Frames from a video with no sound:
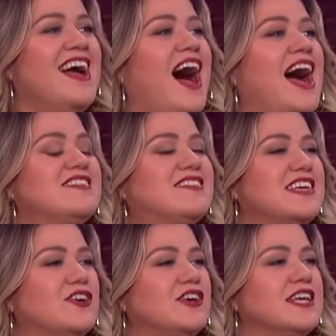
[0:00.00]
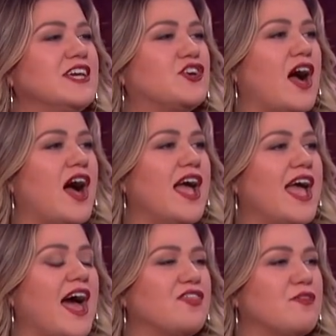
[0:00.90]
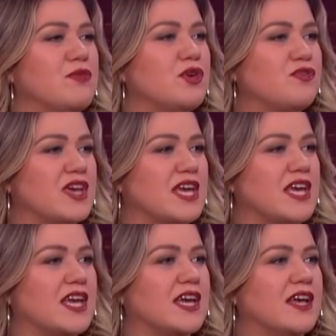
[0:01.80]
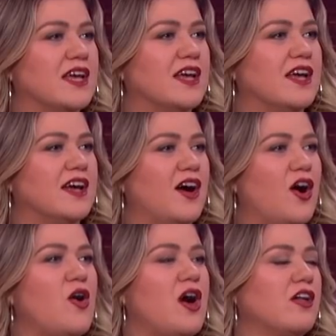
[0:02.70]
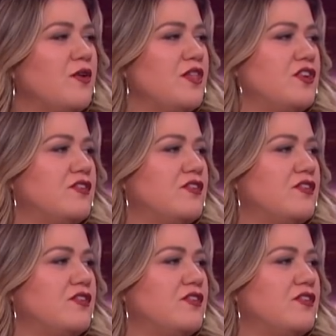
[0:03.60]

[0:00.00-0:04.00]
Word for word: I secretly cry at the movie. Oh, I'll go with you,